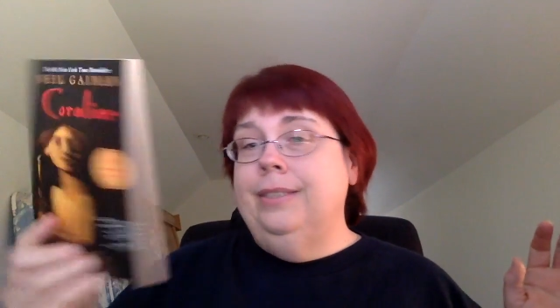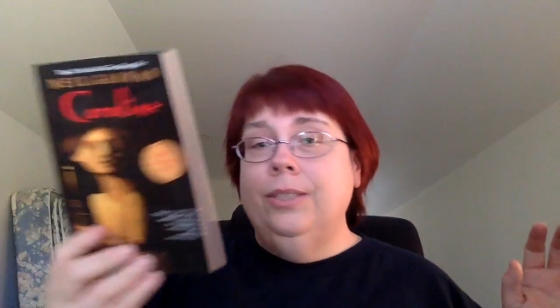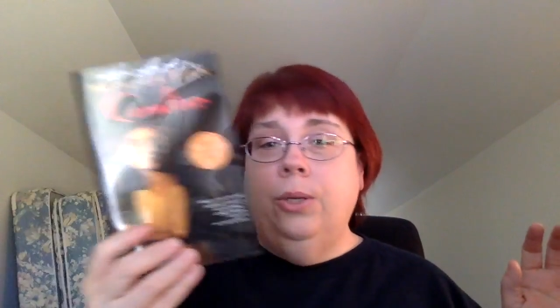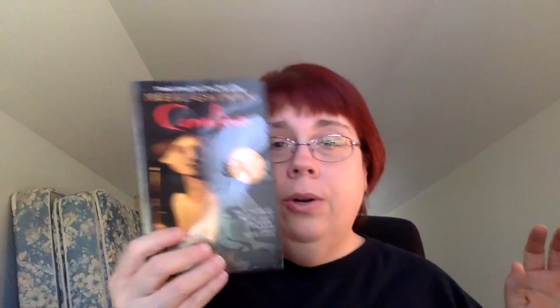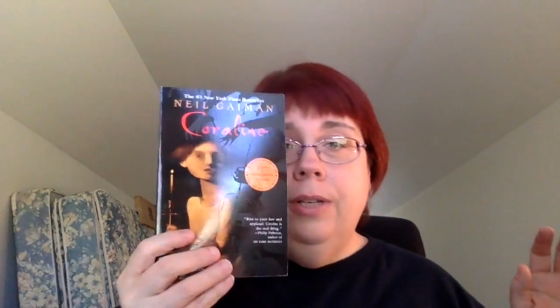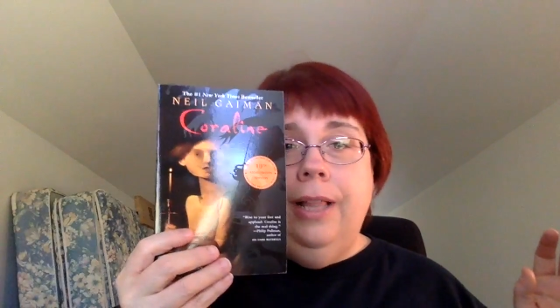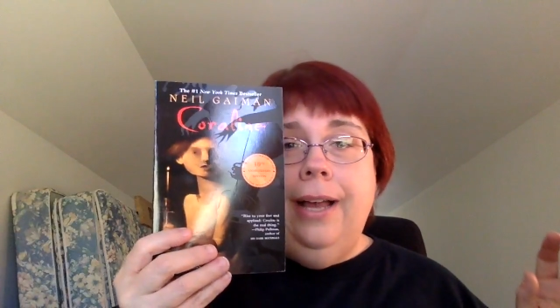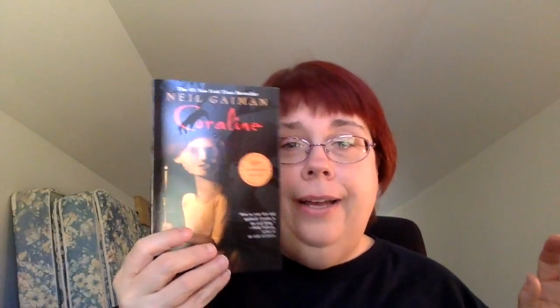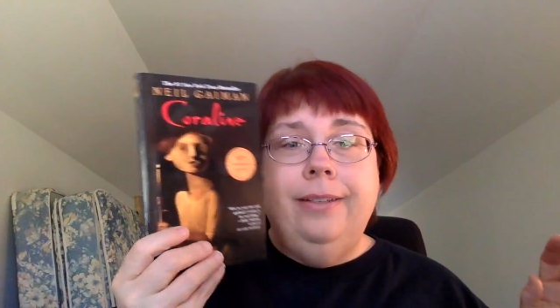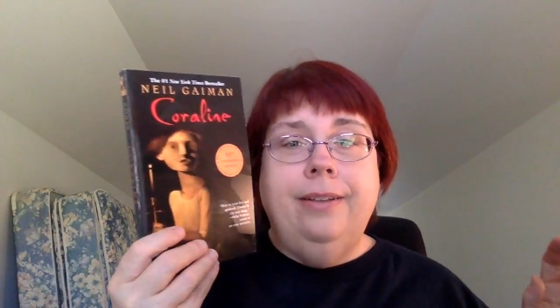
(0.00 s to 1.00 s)

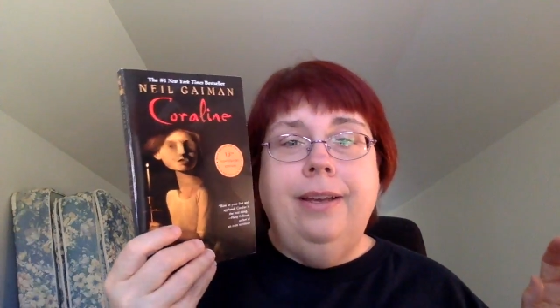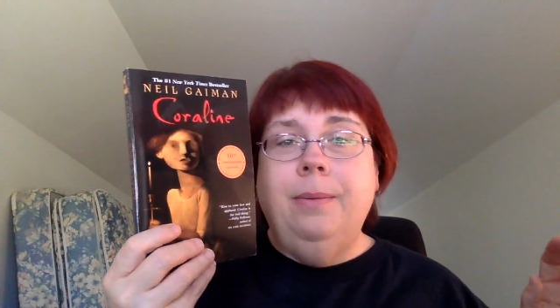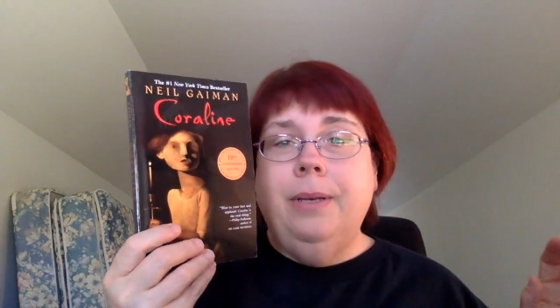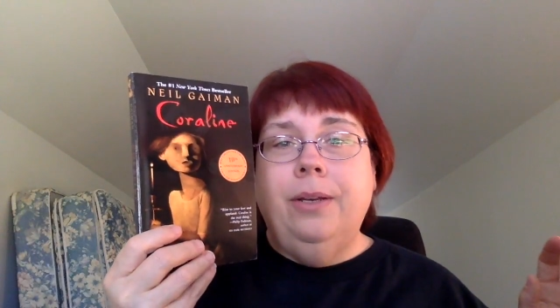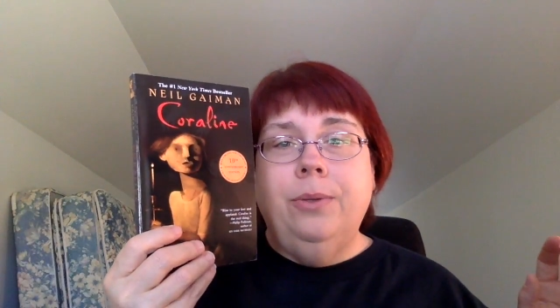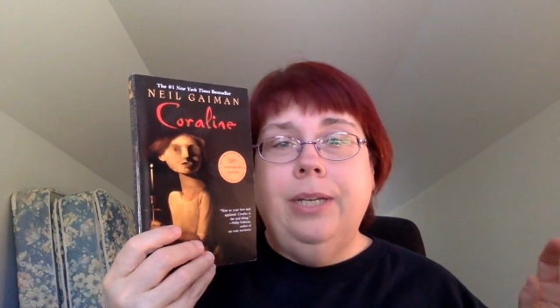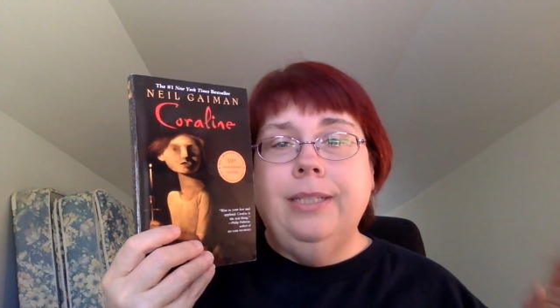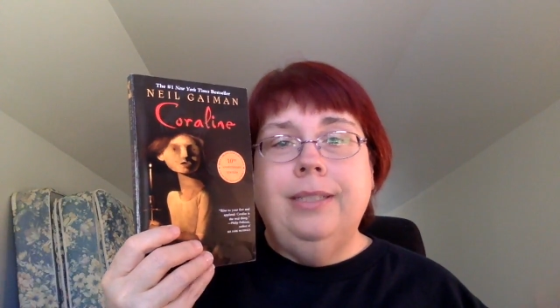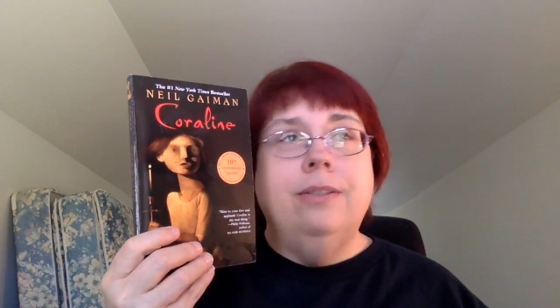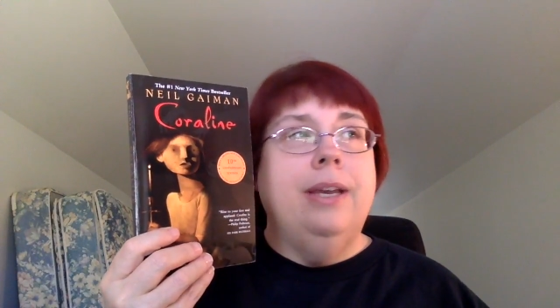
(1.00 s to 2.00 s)
Coraline. Anybody who
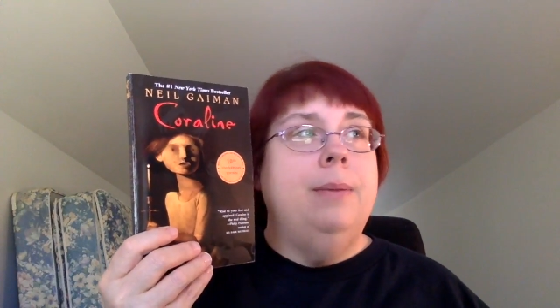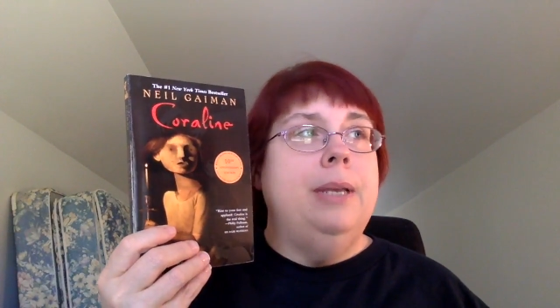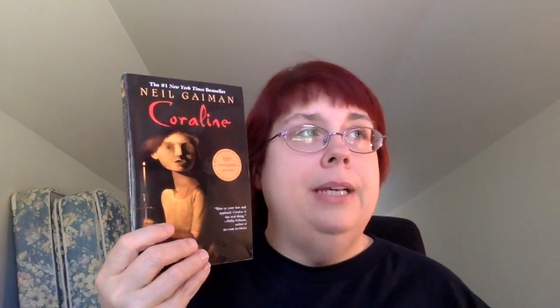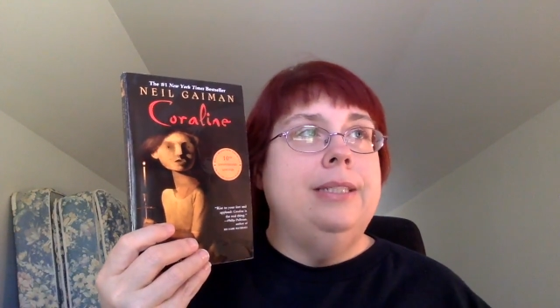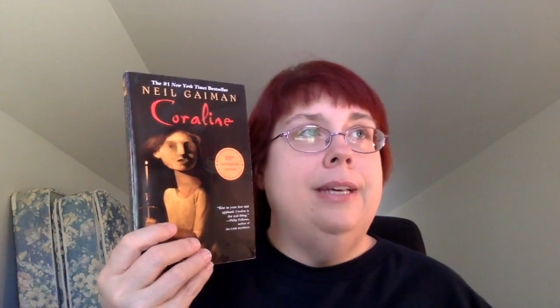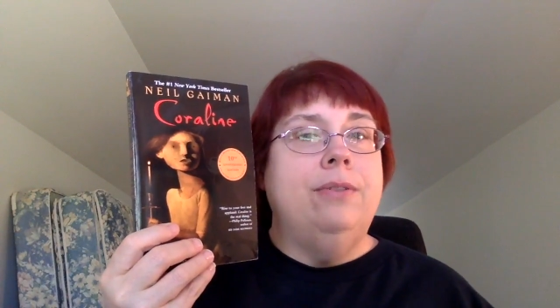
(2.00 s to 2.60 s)
likes Neil Gaiman has to have